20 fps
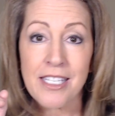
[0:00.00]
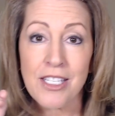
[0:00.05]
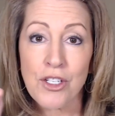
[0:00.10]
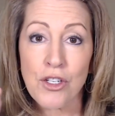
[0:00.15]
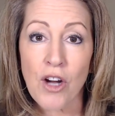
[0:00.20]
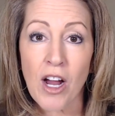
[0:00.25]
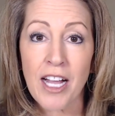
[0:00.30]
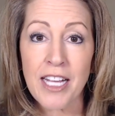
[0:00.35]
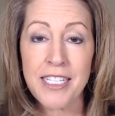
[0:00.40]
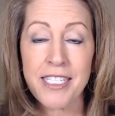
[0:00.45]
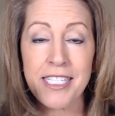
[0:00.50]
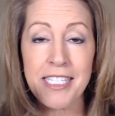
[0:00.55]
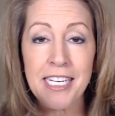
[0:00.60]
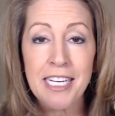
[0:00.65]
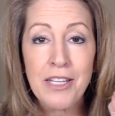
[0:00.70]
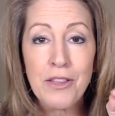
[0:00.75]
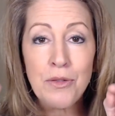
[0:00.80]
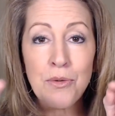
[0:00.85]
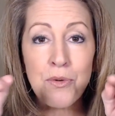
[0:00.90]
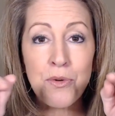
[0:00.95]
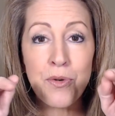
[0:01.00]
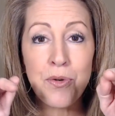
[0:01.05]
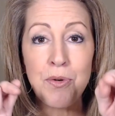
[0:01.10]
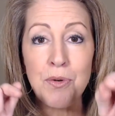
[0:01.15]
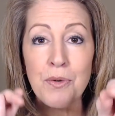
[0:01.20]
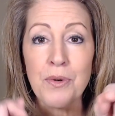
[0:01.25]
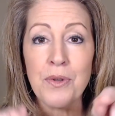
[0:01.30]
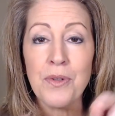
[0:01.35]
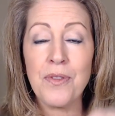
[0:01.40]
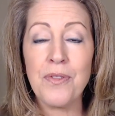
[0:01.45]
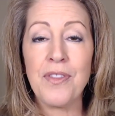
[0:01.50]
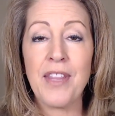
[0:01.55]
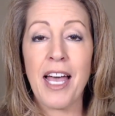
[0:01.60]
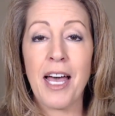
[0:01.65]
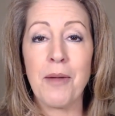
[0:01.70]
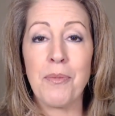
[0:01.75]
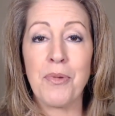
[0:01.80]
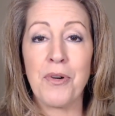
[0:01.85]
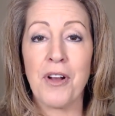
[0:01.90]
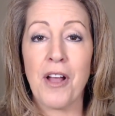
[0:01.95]
trying to get through
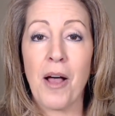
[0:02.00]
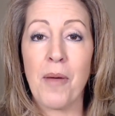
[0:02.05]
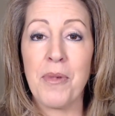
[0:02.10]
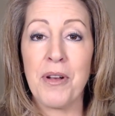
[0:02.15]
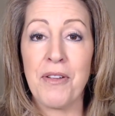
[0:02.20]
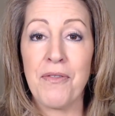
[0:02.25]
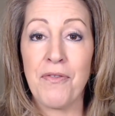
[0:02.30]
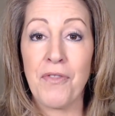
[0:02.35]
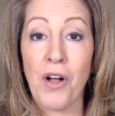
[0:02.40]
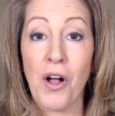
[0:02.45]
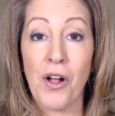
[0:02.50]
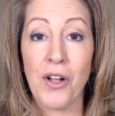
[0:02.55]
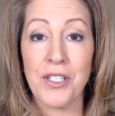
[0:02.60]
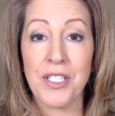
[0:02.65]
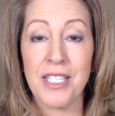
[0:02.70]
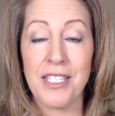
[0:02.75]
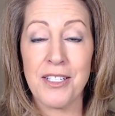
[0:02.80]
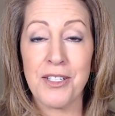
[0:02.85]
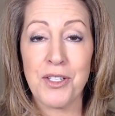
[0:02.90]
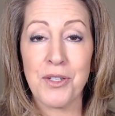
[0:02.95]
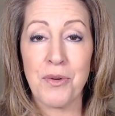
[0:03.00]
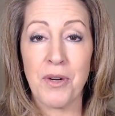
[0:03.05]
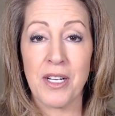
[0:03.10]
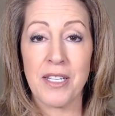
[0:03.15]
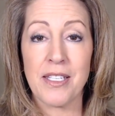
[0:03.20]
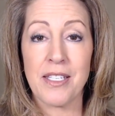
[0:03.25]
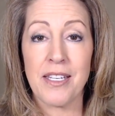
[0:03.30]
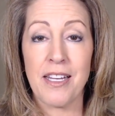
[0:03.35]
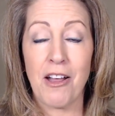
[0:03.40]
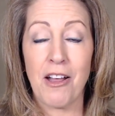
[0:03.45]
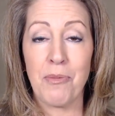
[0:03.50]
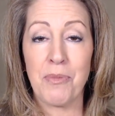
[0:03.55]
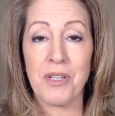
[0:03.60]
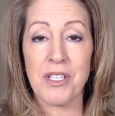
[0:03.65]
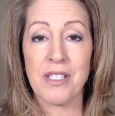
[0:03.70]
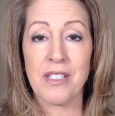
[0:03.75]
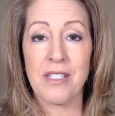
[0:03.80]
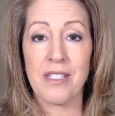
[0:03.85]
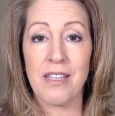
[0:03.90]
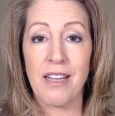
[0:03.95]
that predominant fault into us to help
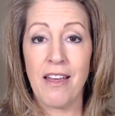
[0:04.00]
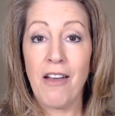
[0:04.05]
us